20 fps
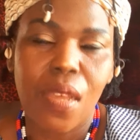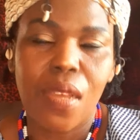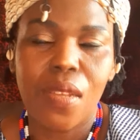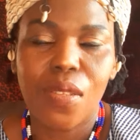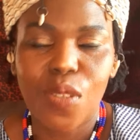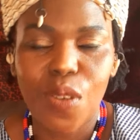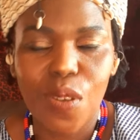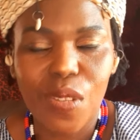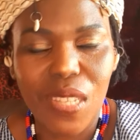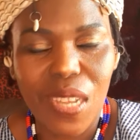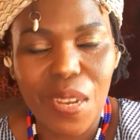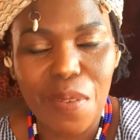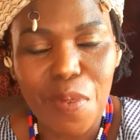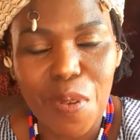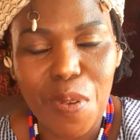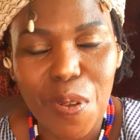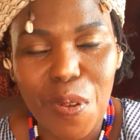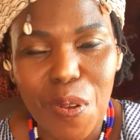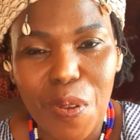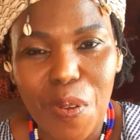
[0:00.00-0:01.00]
So,
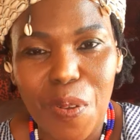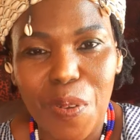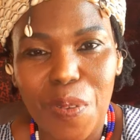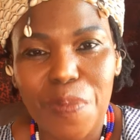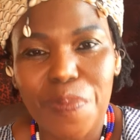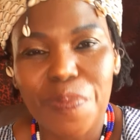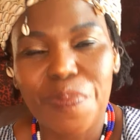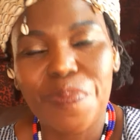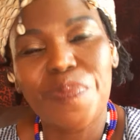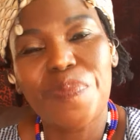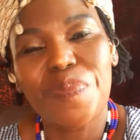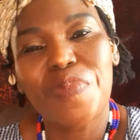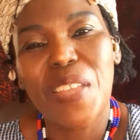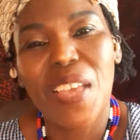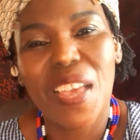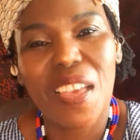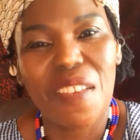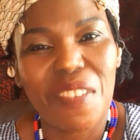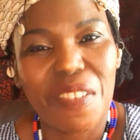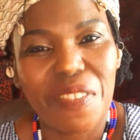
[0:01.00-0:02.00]
Zanibo Gogo,
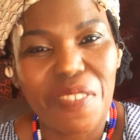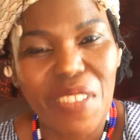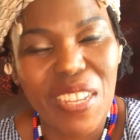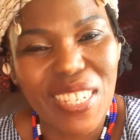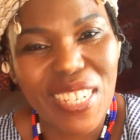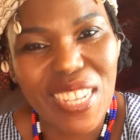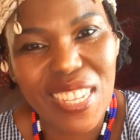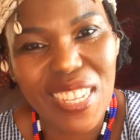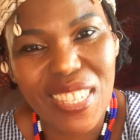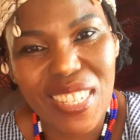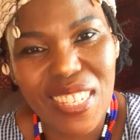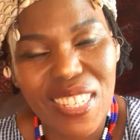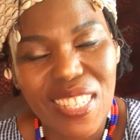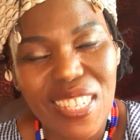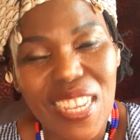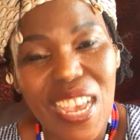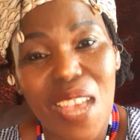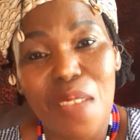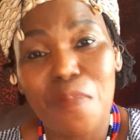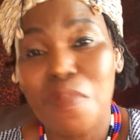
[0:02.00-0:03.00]
have a fantastic
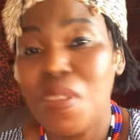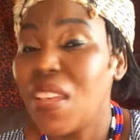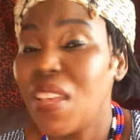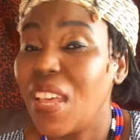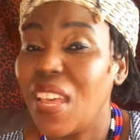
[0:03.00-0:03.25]
time.